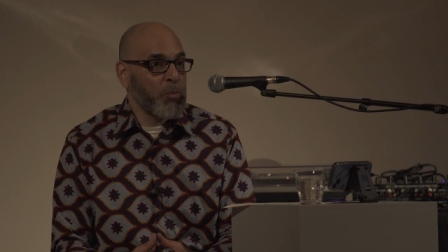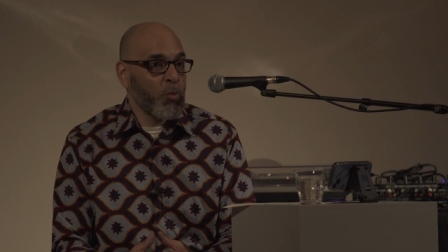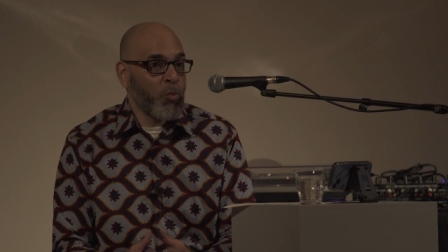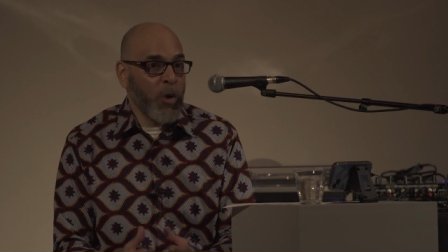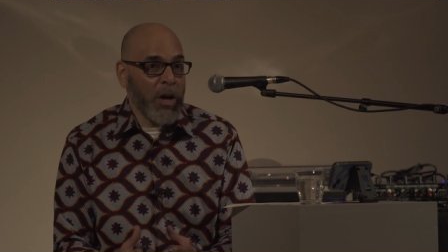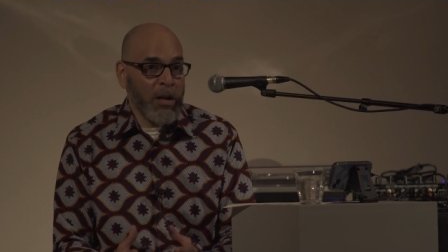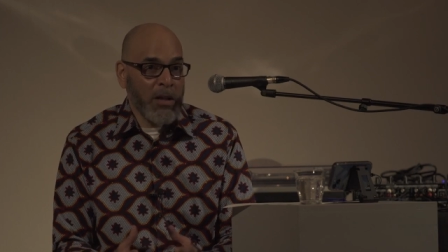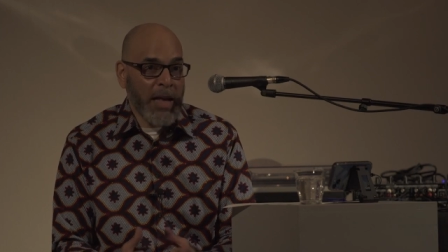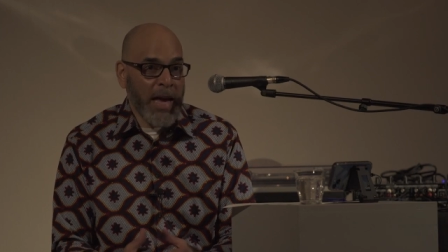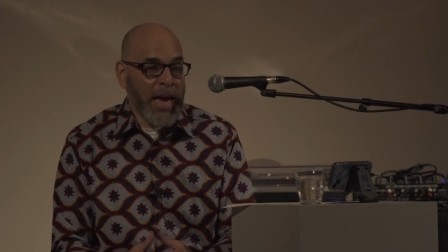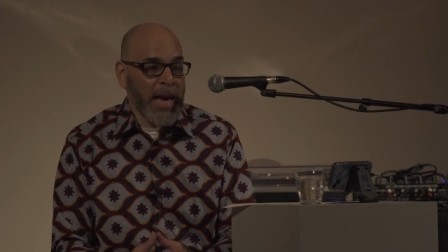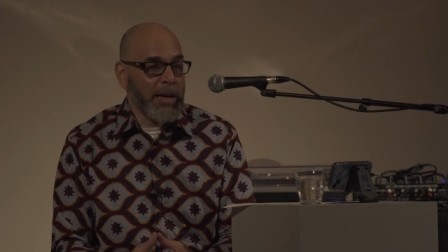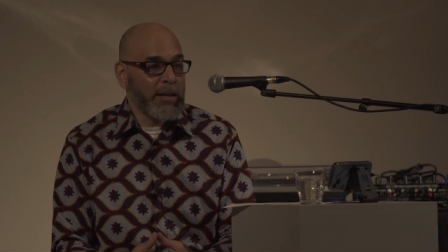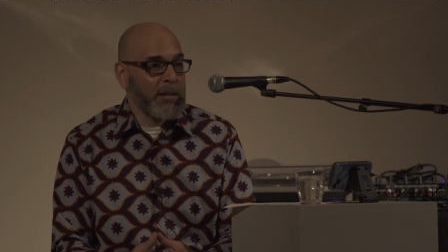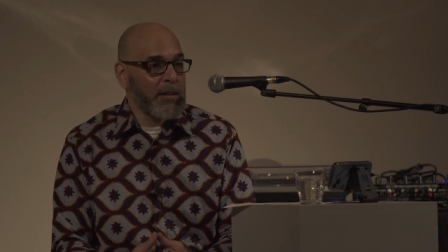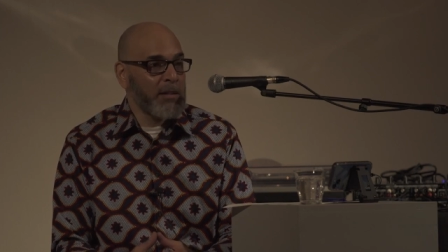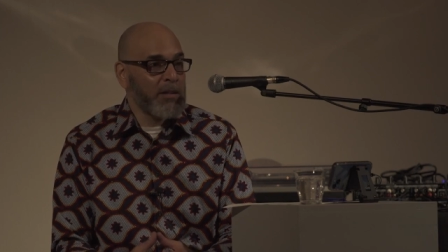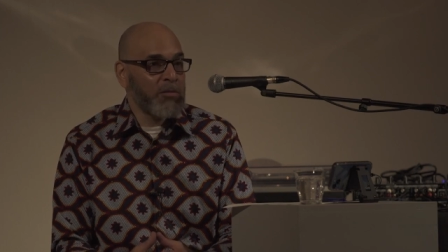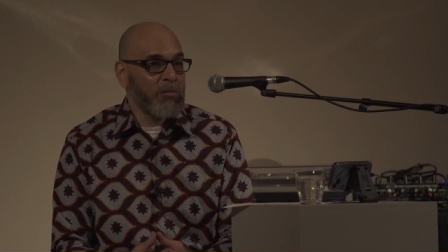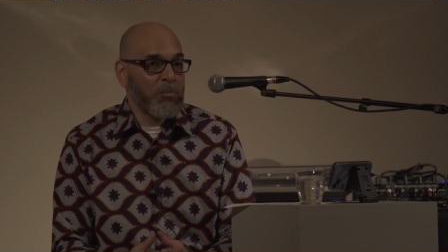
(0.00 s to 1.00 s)

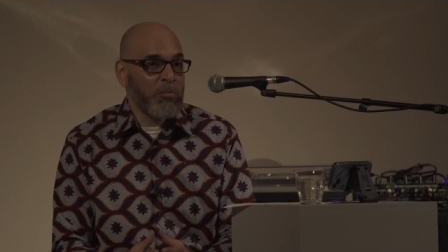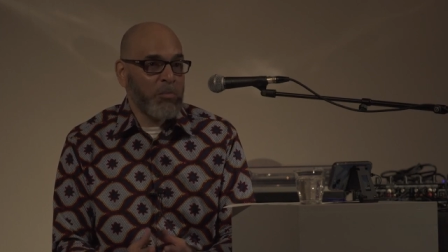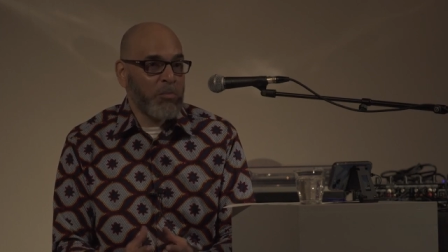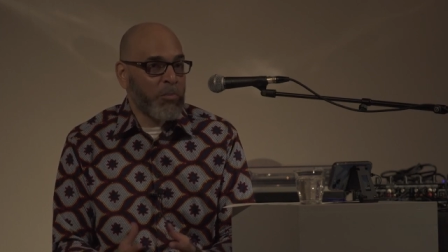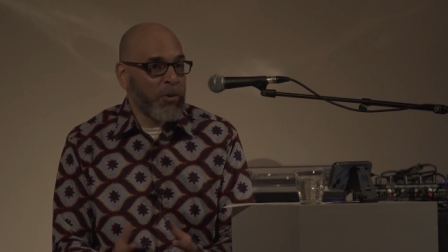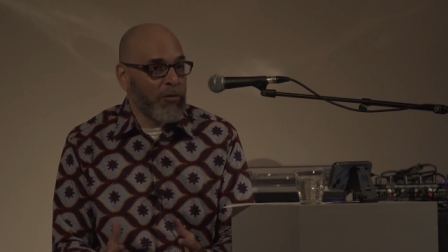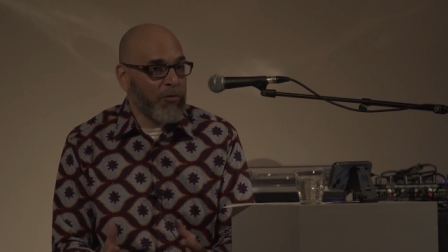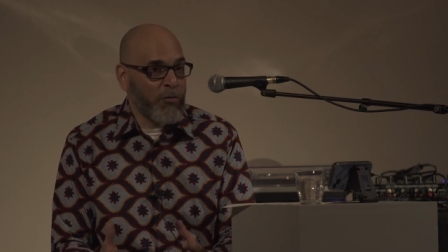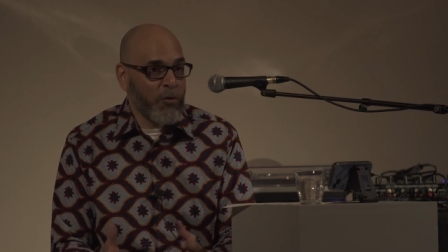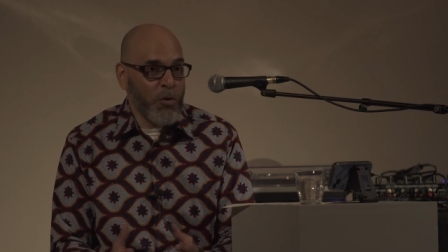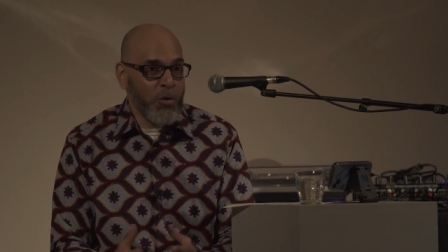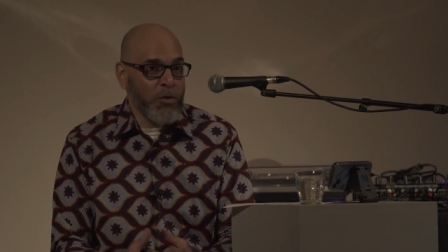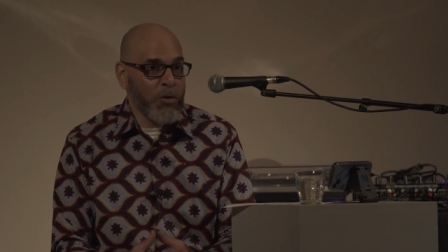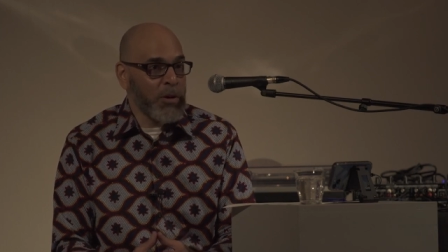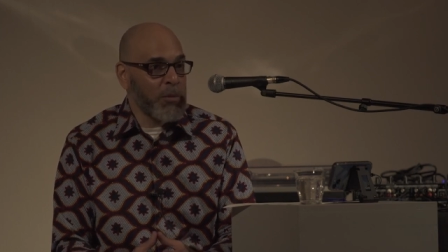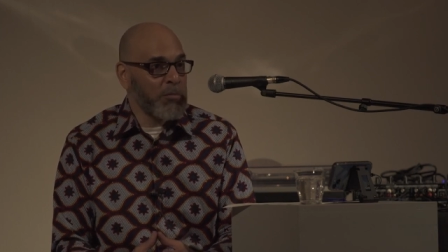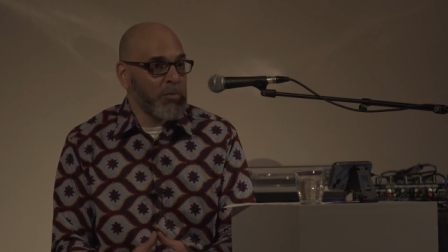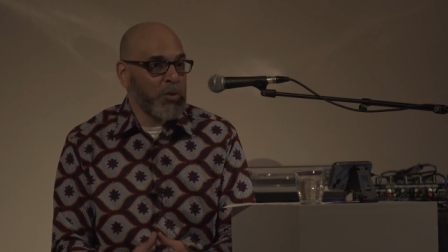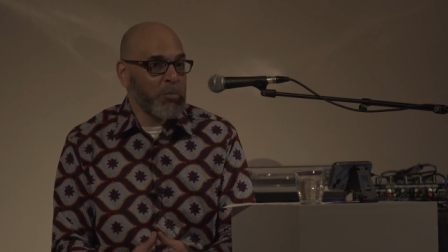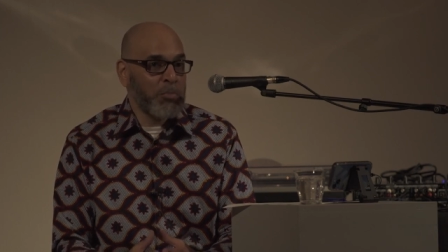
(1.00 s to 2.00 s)
well-acted,
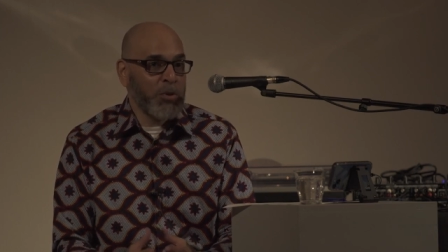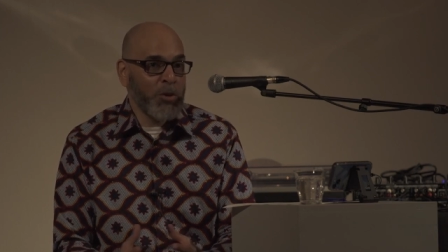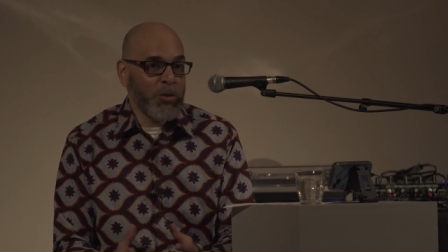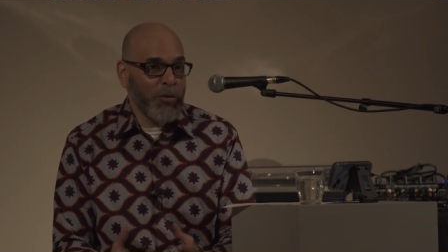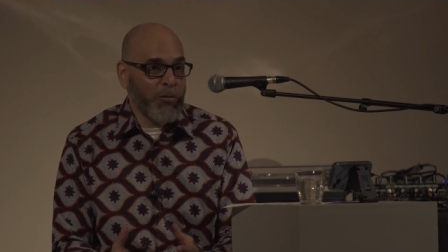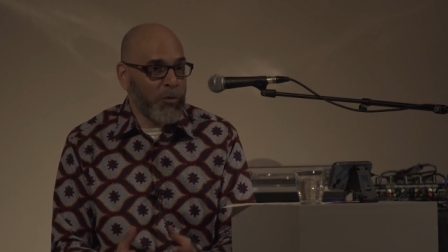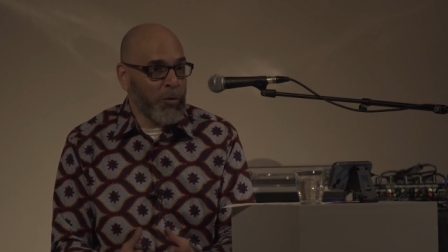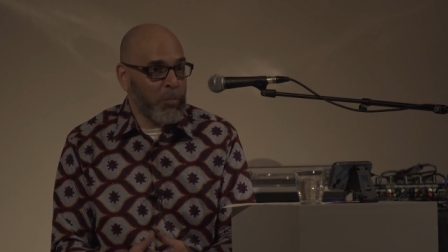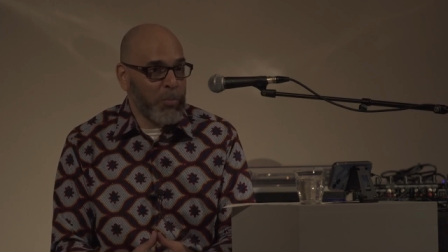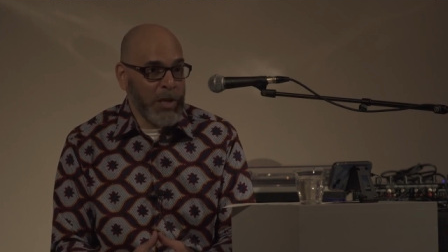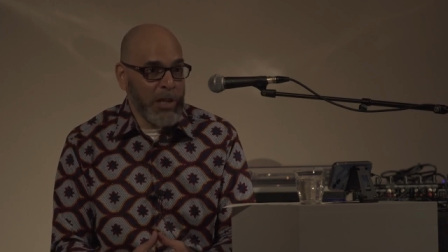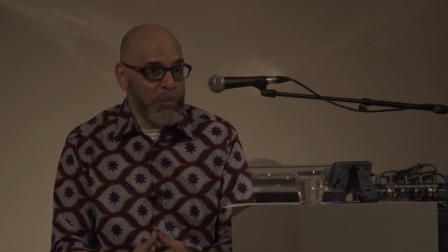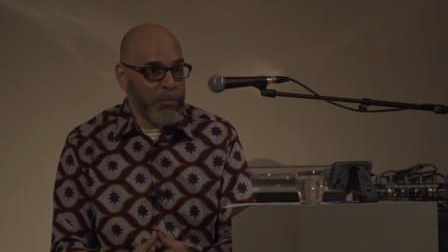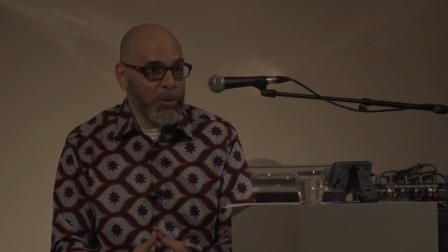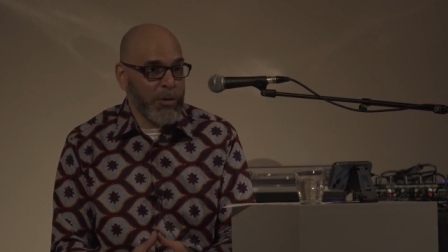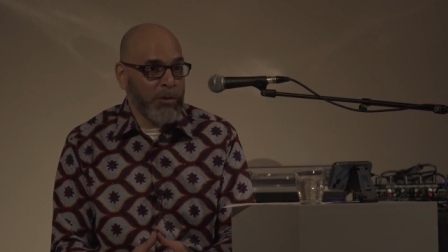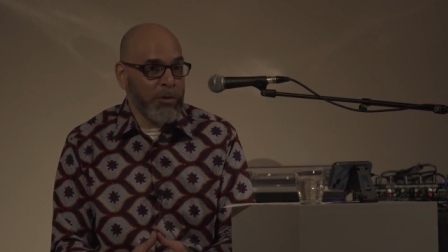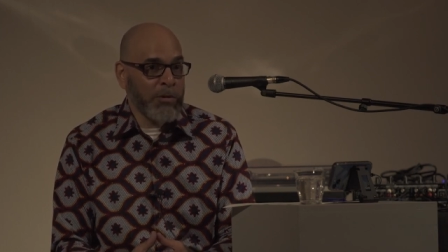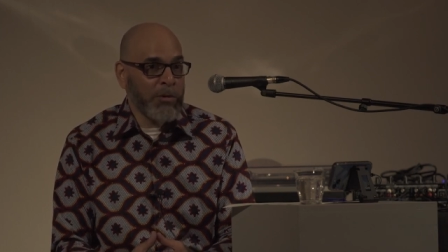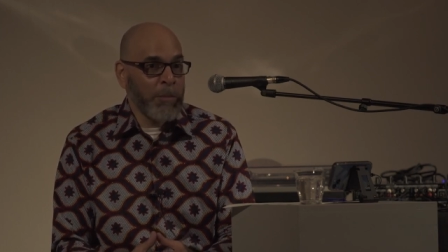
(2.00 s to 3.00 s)
performed, beautiful
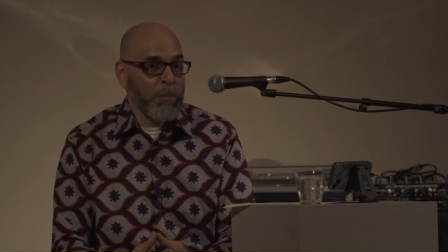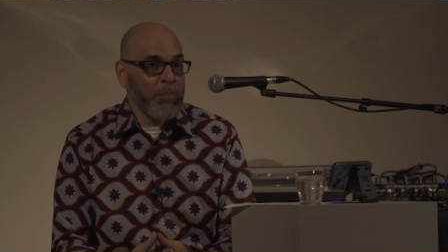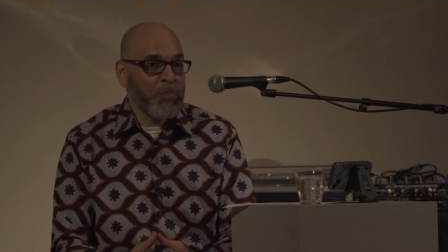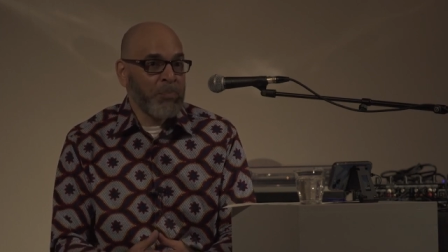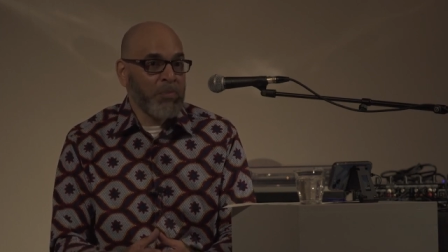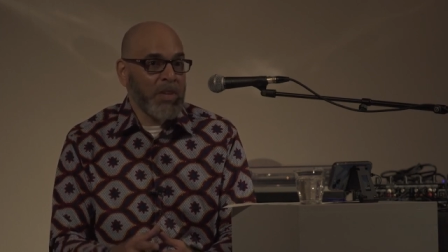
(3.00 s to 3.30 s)
people